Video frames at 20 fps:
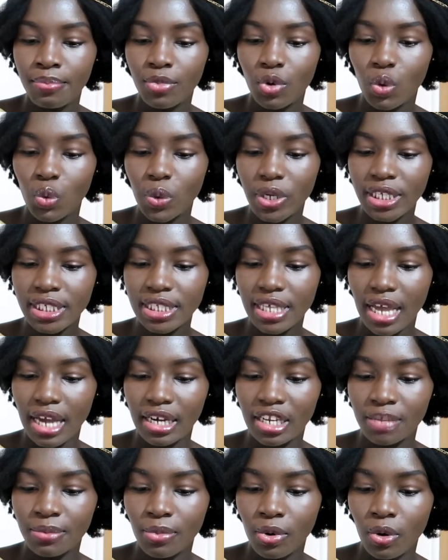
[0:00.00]
Wiz
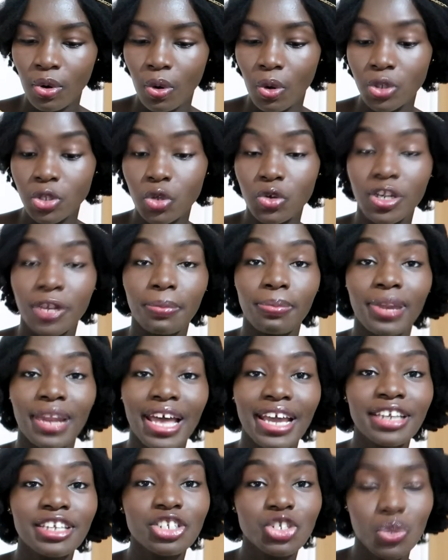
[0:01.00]
Kalibo also
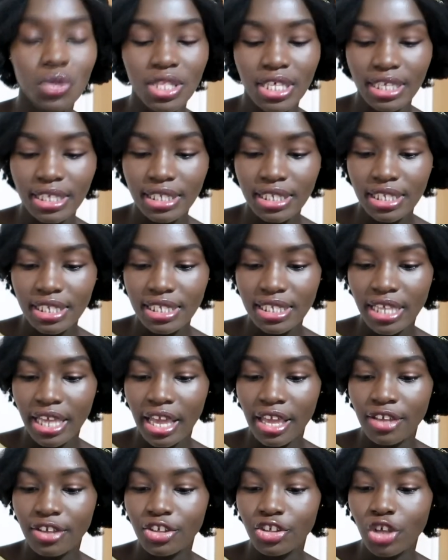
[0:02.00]
replied to this
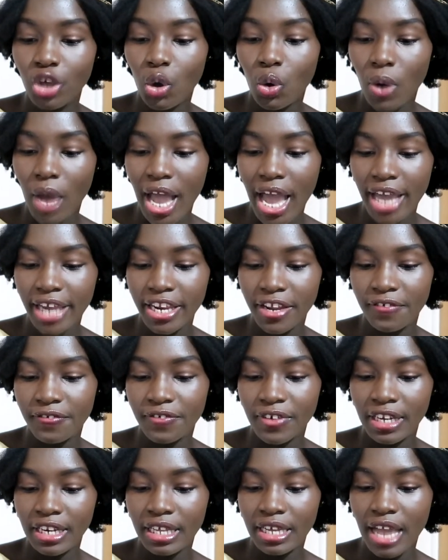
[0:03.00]
saying, yo, I had a
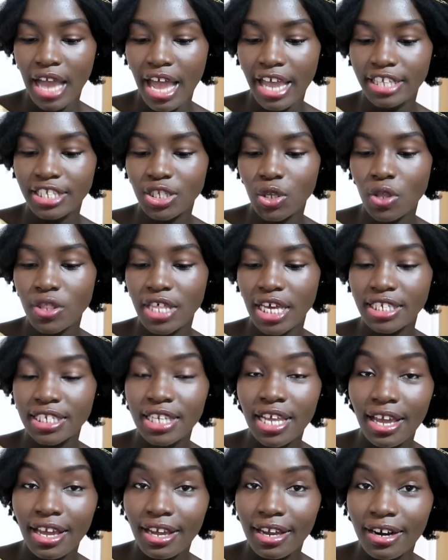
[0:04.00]
feeling, I saw
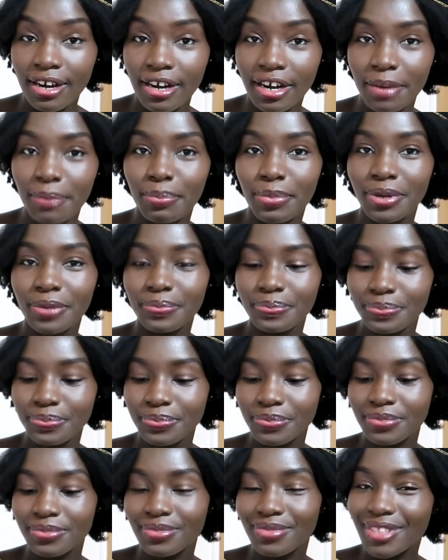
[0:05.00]
that crib
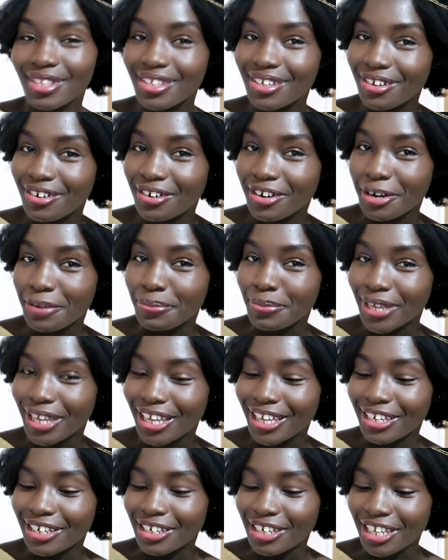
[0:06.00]

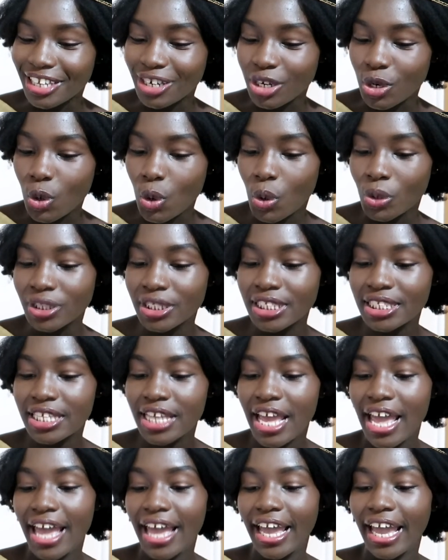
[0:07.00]
in quotes,
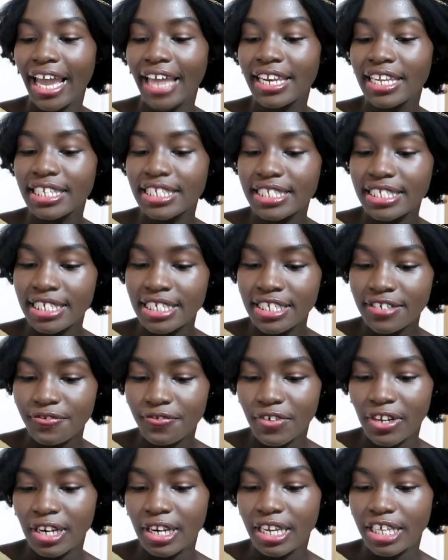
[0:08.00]
and it didn't
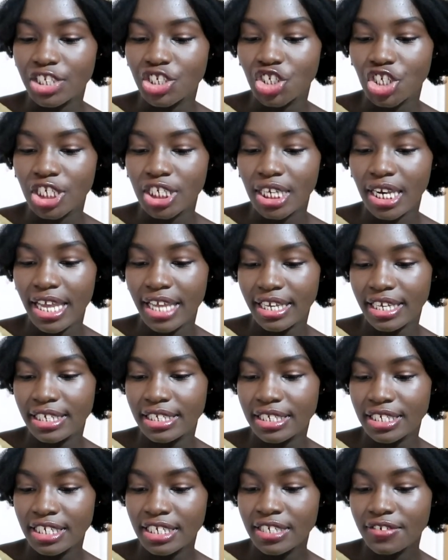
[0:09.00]
feel legit, like
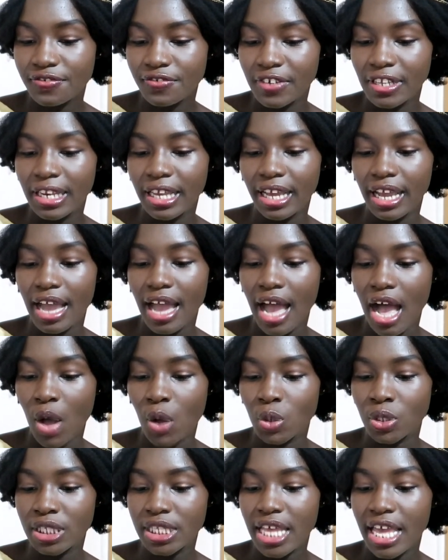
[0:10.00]
it didn't feel like a
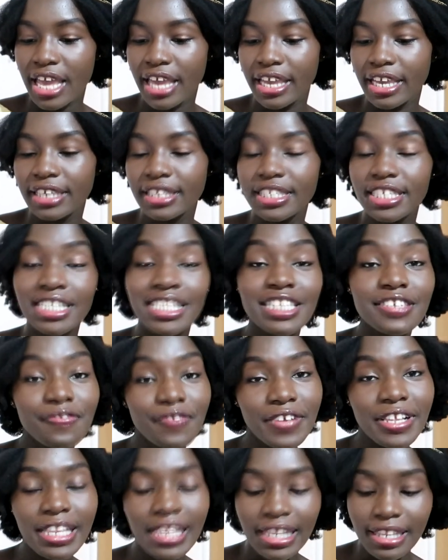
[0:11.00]
house, it didn't
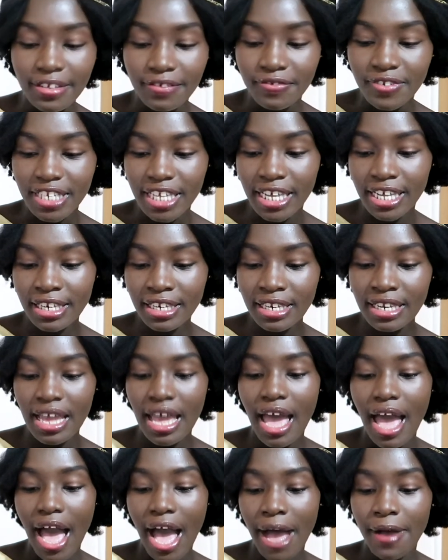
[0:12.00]
feel lived in.
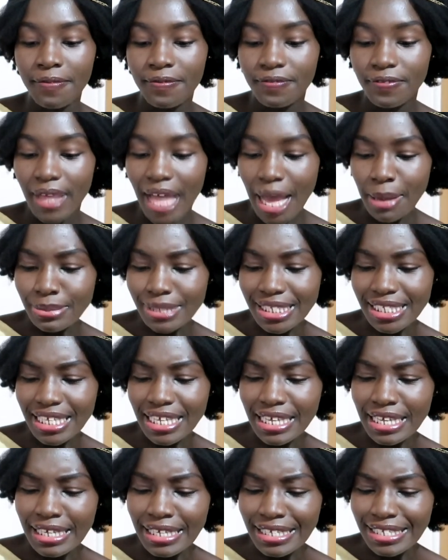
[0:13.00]
I'm
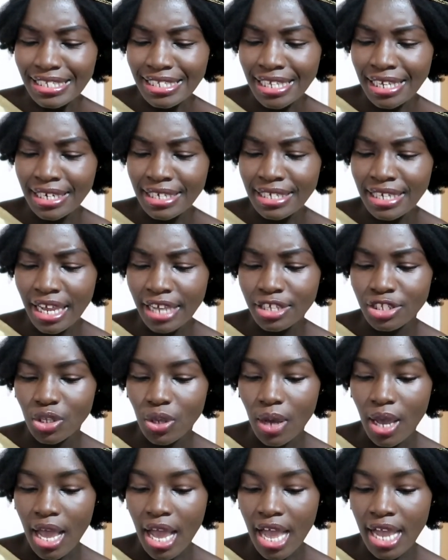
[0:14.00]
seeing sanitize
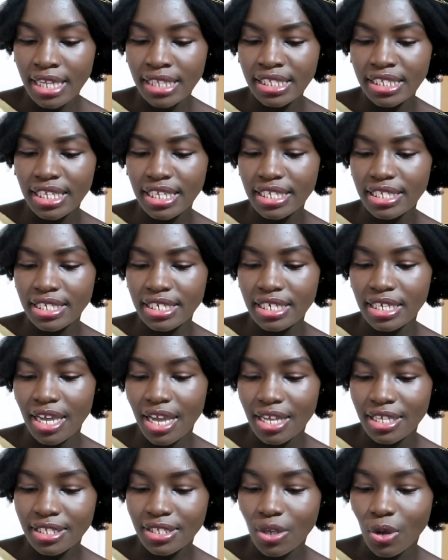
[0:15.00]
your hands
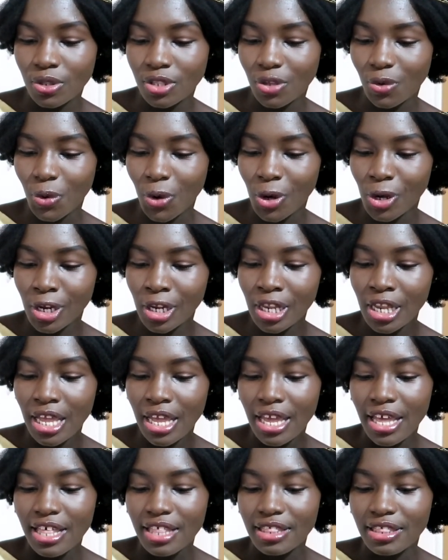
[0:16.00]
stickers on the wall,
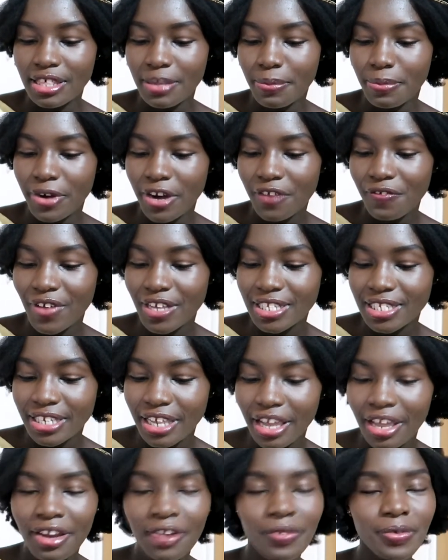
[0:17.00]
the breakfast
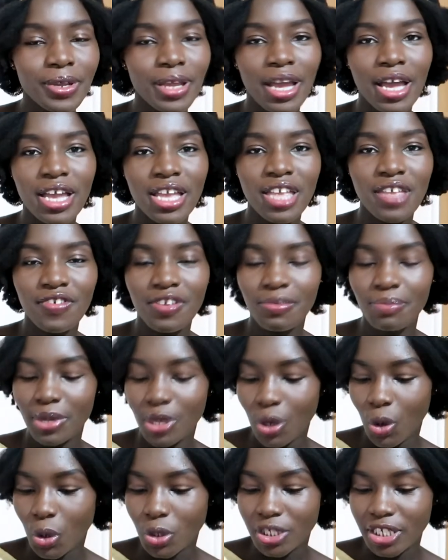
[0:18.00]
area giving
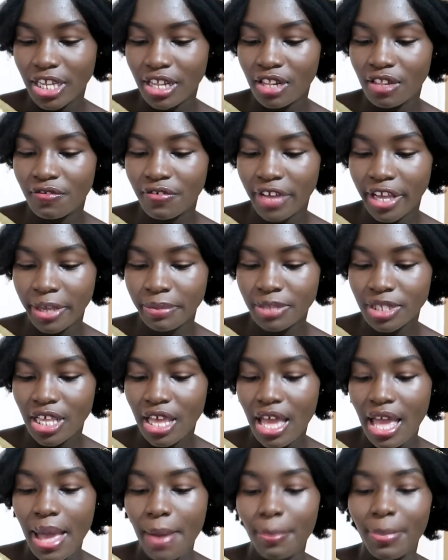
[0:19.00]
me hotel vibes,
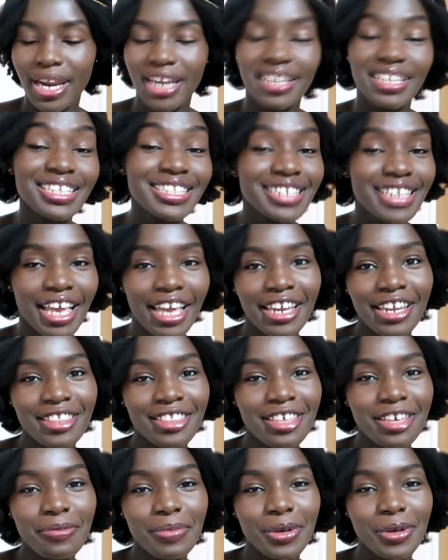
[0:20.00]
but I didn't say
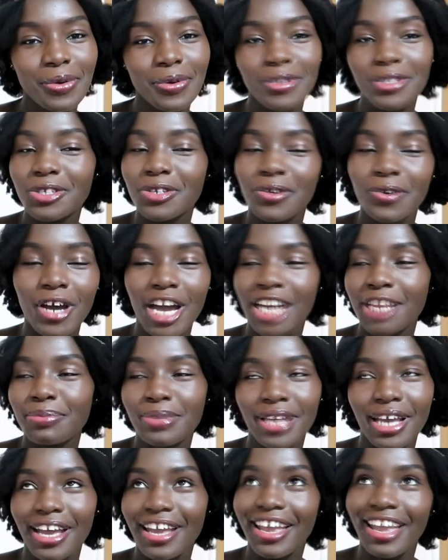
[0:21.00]
anything because, you know, I'd
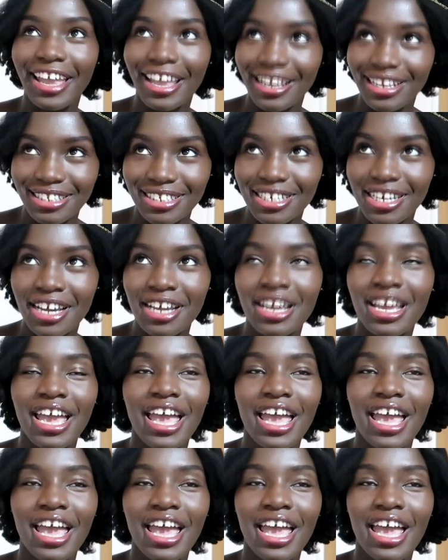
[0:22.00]
be a hater.